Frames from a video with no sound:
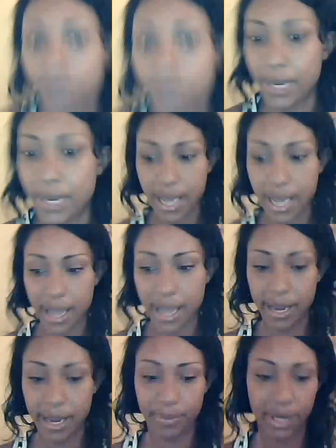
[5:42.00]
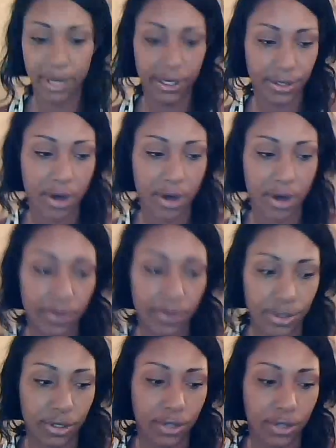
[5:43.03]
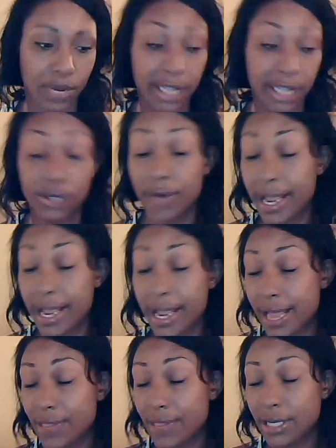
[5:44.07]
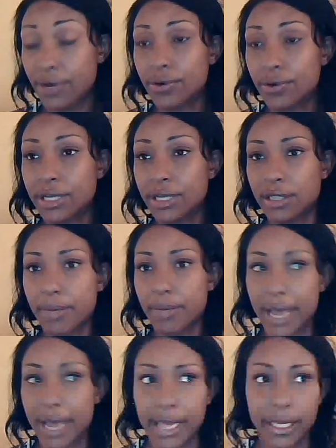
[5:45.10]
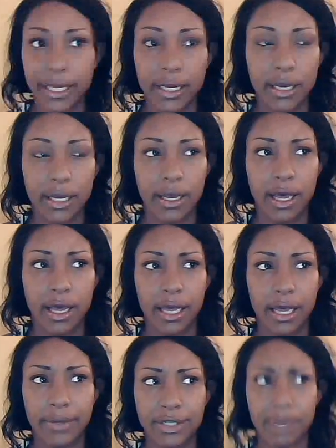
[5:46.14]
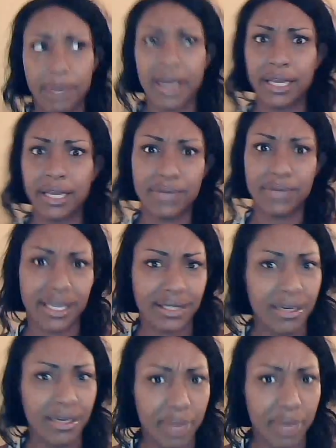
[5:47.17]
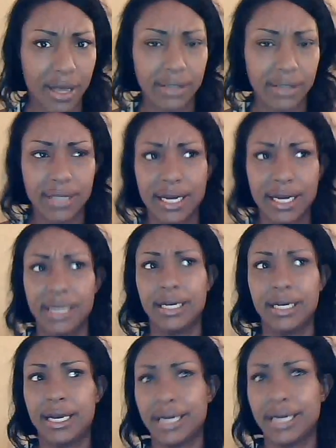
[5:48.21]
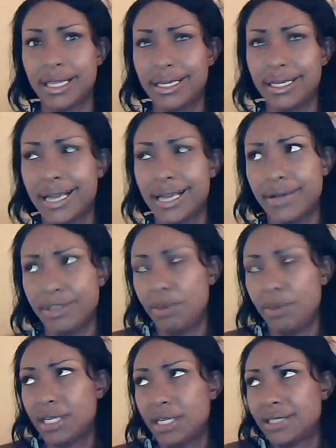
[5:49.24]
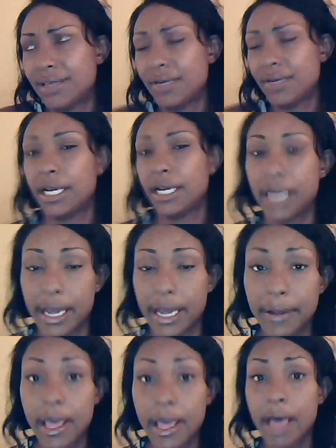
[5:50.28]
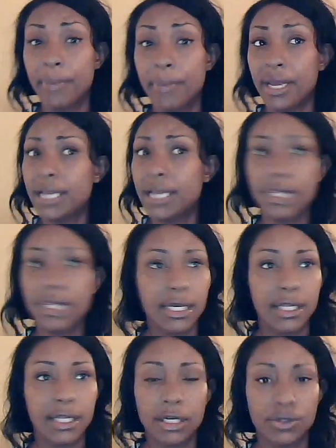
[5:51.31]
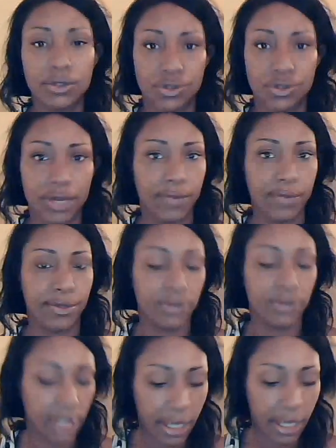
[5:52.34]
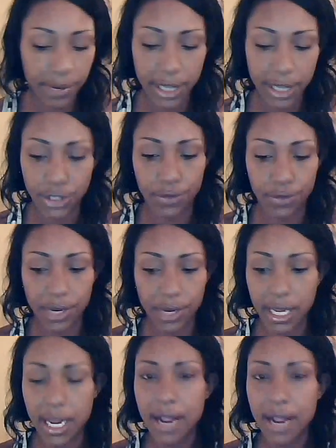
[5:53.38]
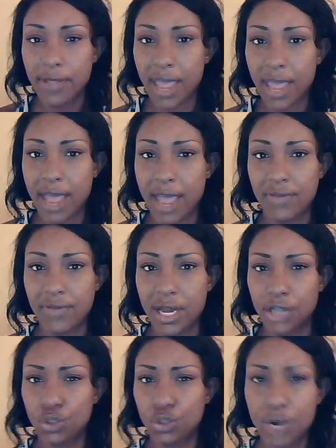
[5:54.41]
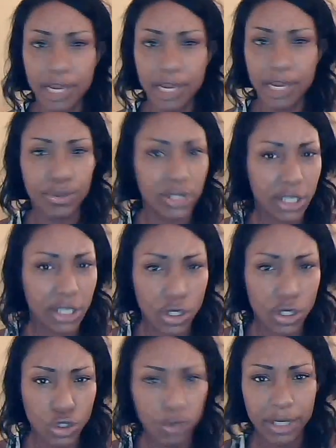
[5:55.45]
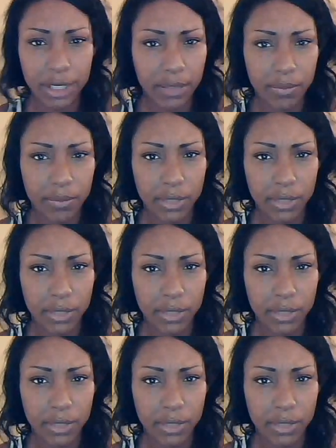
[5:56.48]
might not, but your arms are just all sweaty. So I got that deodorant. I started buying it. When I started buying it, it was like $10, $9.99. I think now it's maybe like $7.99. But anything clinical strength, whether it's Secret, Degree, they have that 20% aluminum.